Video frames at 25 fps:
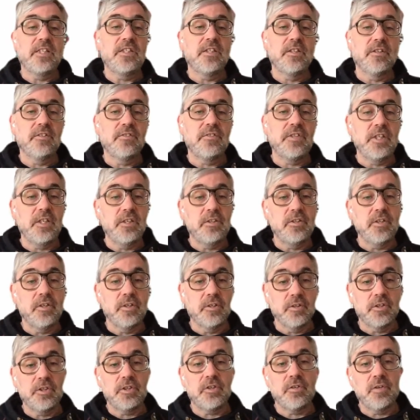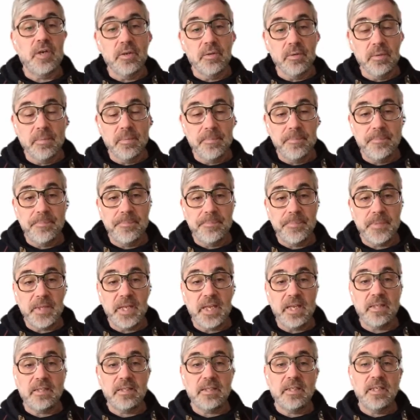that makes
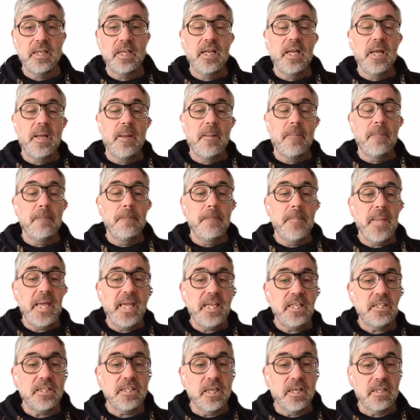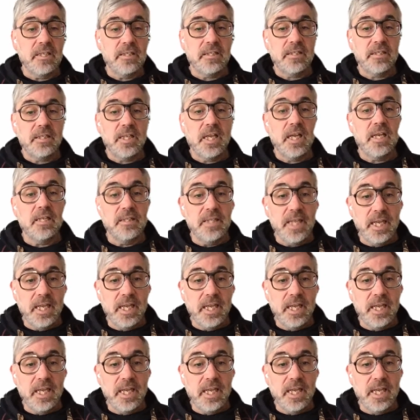us addictive to